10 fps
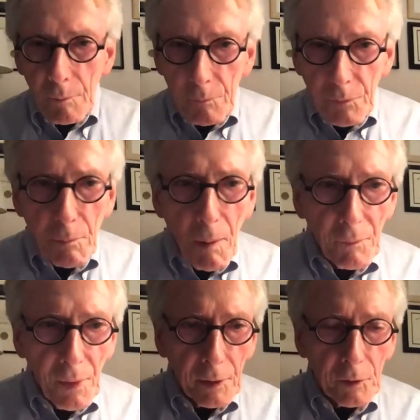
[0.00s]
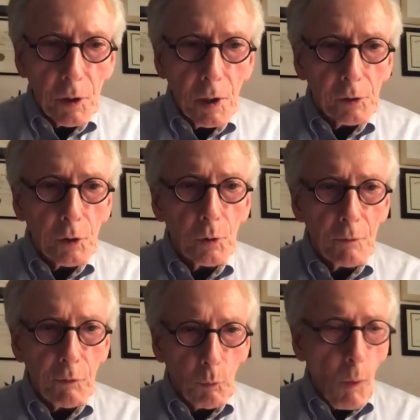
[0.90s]
think about that in two
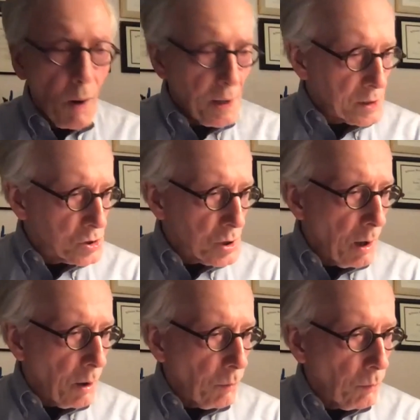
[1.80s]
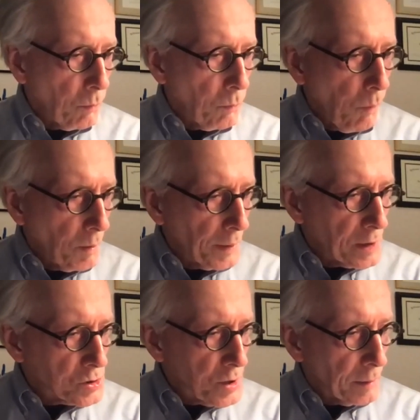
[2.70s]
different ways. One
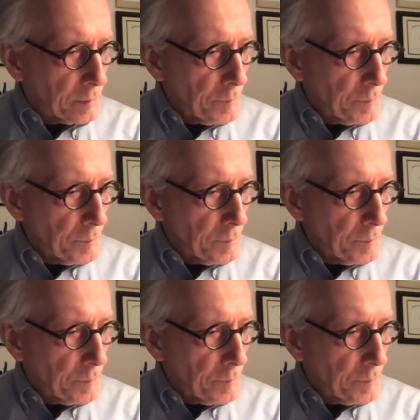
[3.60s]
is that